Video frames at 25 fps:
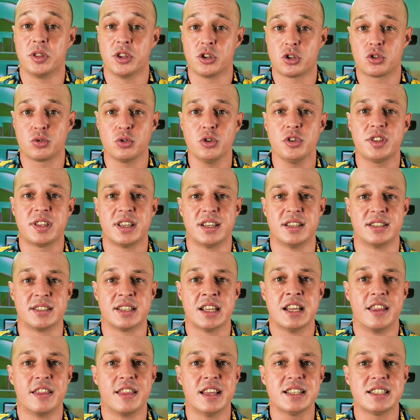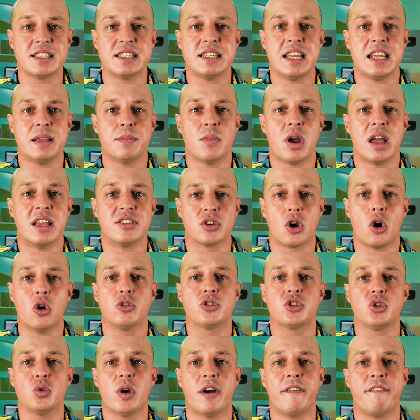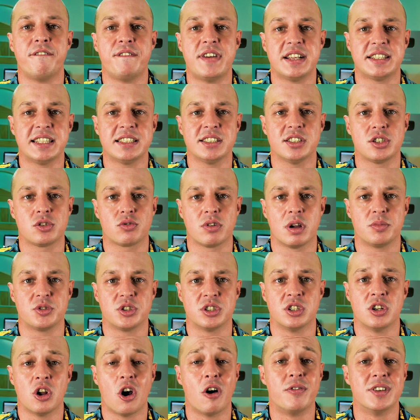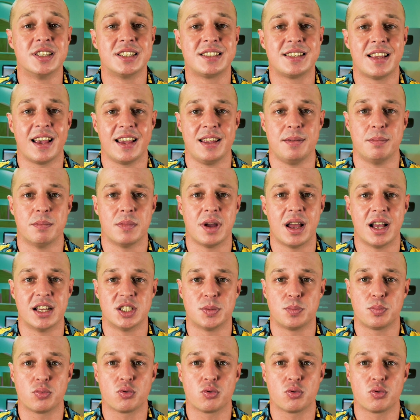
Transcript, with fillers: But the truth is that this name is also a fitting description of his time as